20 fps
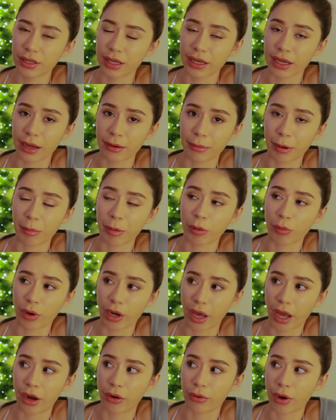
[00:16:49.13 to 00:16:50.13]
Like I remember
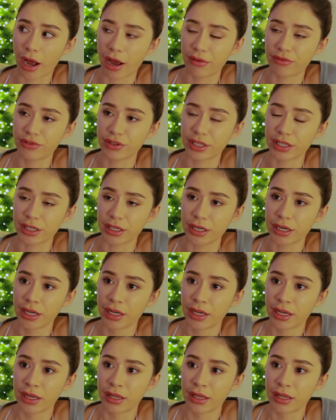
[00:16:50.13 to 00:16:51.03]
when I arrived here,